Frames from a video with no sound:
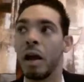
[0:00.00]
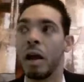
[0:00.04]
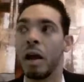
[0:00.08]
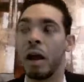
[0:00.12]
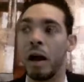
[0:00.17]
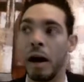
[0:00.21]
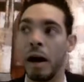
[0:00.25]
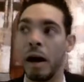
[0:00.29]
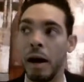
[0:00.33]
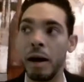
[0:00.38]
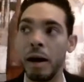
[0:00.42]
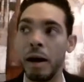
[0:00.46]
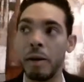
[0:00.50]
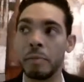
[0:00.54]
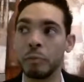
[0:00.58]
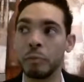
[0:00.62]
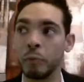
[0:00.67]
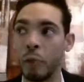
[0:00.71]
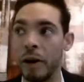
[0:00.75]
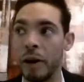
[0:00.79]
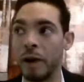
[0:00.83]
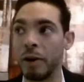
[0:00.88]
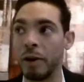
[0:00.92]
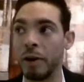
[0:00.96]

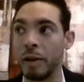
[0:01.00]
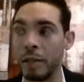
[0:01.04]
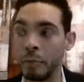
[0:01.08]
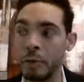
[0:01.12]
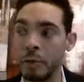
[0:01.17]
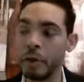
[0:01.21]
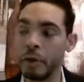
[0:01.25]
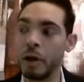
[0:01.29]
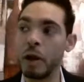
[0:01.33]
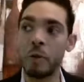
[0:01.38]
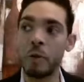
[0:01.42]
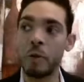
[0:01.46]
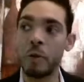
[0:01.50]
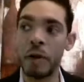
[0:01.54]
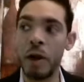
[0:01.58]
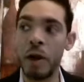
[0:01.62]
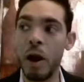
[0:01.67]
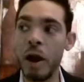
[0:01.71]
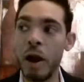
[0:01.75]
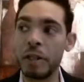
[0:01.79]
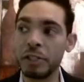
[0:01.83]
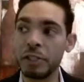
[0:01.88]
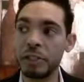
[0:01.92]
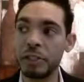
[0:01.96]
Um, well, in, with, in
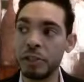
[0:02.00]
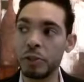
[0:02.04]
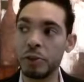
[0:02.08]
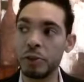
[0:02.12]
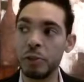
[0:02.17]
regards